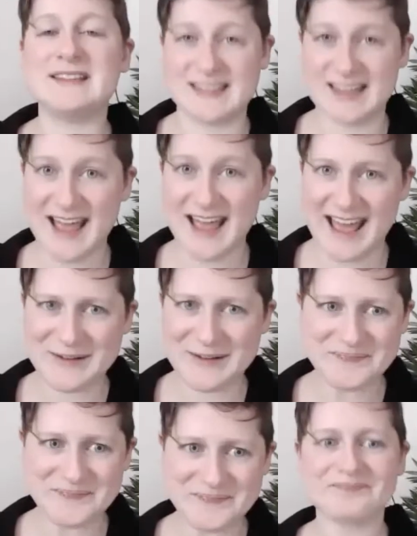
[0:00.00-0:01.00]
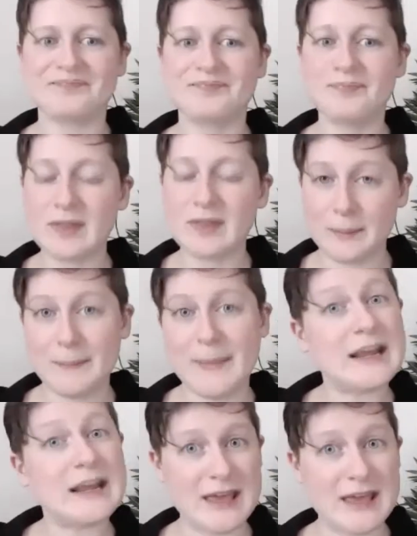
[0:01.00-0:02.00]
But today,
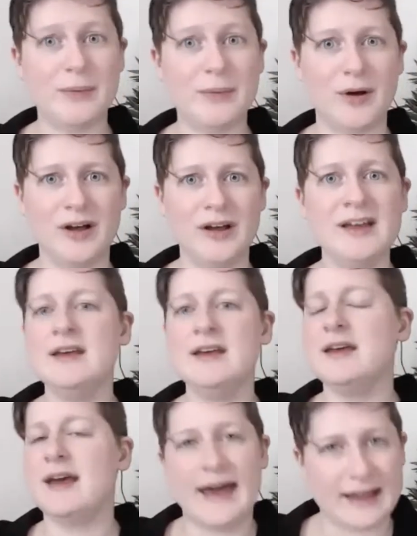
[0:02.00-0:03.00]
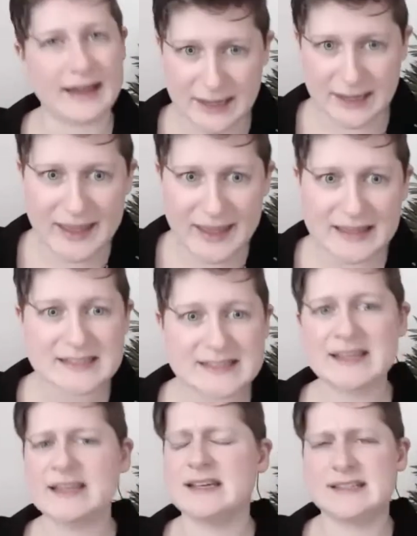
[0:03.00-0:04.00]
many people,
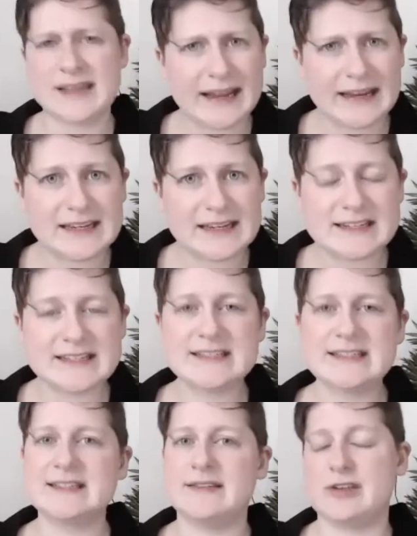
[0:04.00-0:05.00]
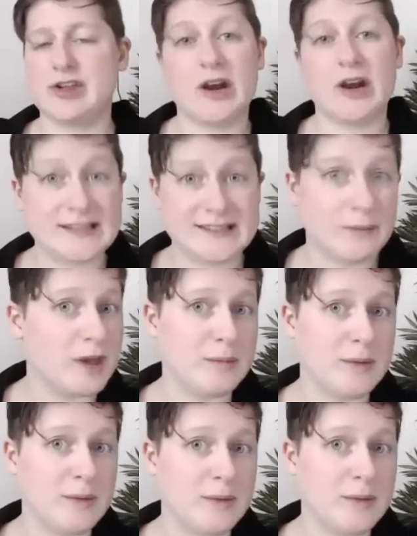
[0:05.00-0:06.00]
academics, scientists, the
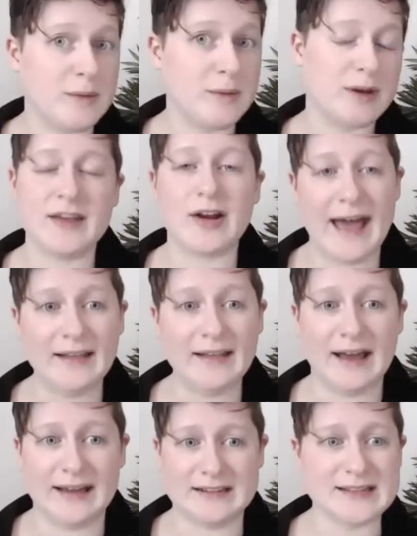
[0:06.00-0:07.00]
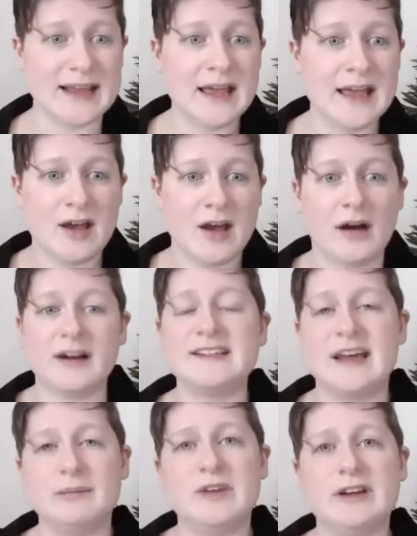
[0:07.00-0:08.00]
GRSM community, and their allies
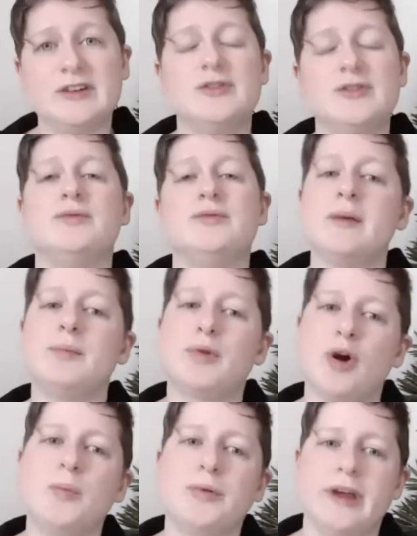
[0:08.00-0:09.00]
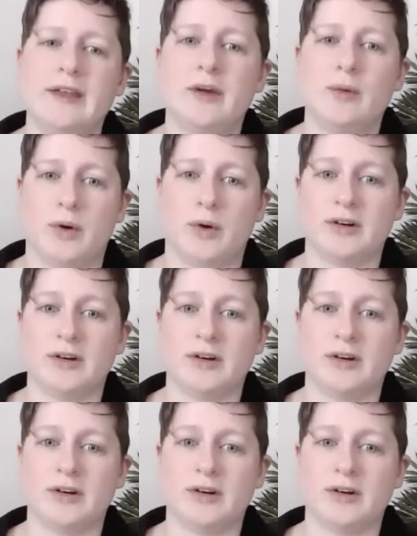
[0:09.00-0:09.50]
are attempting to reappropriate